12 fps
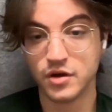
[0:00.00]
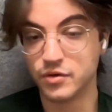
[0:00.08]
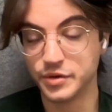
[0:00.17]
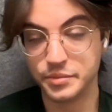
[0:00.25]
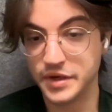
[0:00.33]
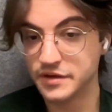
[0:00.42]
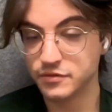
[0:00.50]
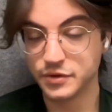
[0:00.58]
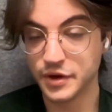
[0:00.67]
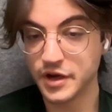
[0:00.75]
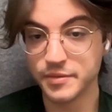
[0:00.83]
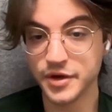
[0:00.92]
We
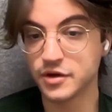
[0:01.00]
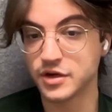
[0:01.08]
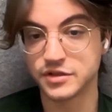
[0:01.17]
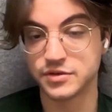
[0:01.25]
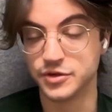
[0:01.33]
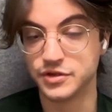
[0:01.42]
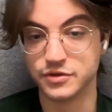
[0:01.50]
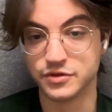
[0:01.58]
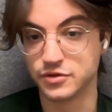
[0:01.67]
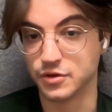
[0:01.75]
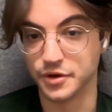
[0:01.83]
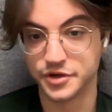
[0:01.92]
recommend our customers
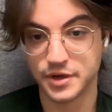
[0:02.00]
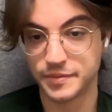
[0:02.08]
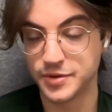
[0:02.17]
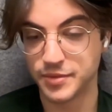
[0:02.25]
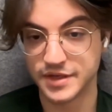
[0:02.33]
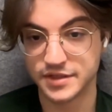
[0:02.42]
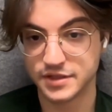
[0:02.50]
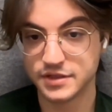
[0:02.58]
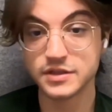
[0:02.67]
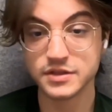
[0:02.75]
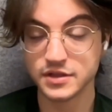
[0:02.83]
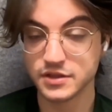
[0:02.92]
use storage optimized
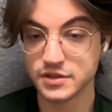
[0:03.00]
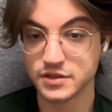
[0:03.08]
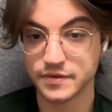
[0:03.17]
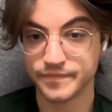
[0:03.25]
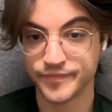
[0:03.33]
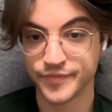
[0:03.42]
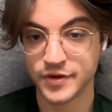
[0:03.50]
instances.